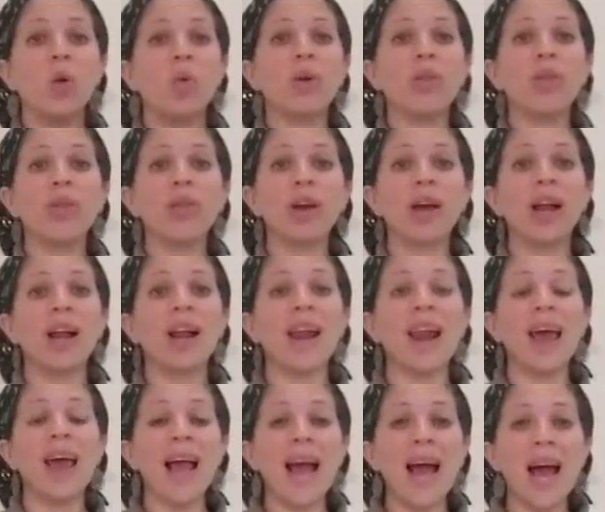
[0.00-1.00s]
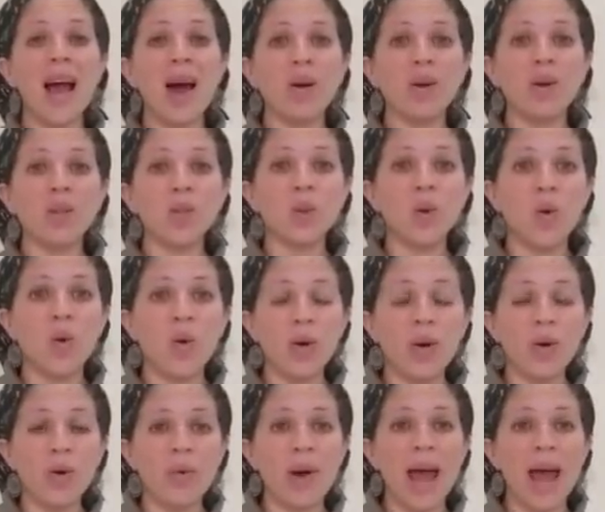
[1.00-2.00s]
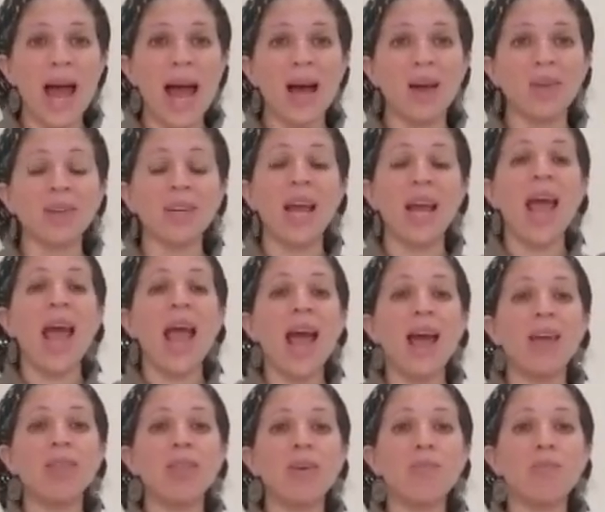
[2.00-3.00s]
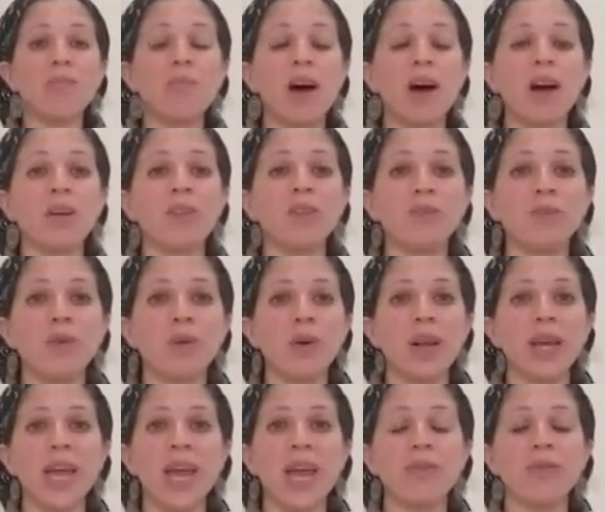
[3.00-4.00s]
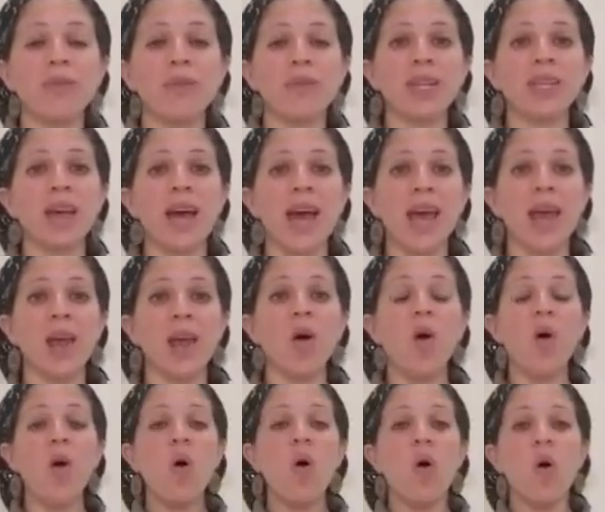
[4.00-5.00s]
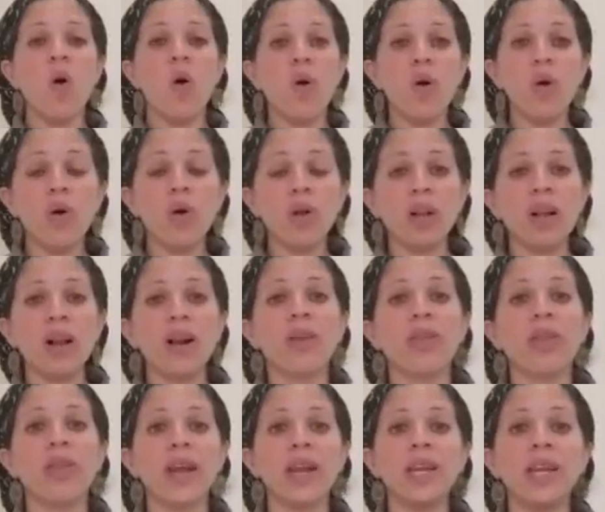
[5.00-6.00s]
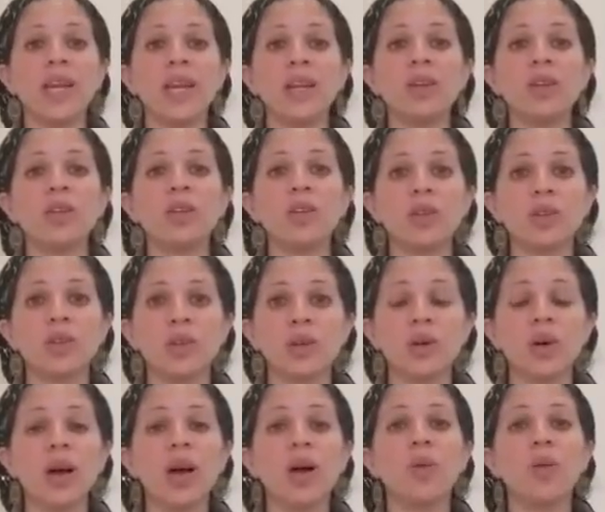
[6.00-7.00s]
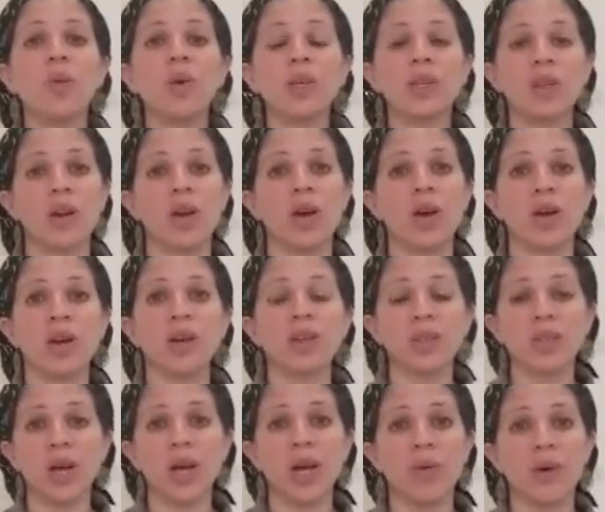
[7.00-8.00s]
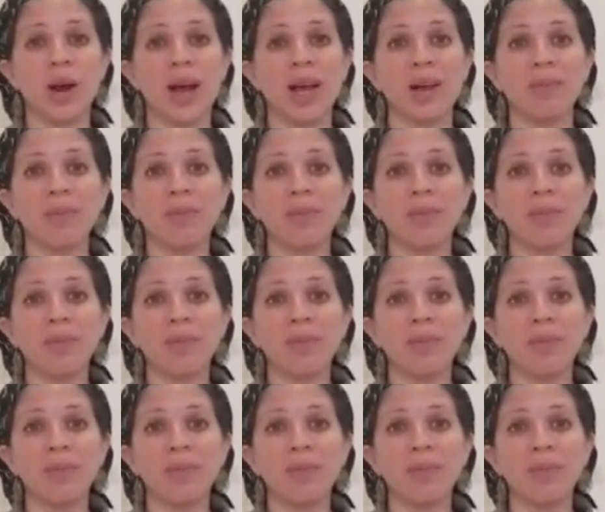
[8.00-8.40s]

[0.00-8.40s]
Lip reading: with the clouds all around and the man falling every day. All they needed to do was learn Torah.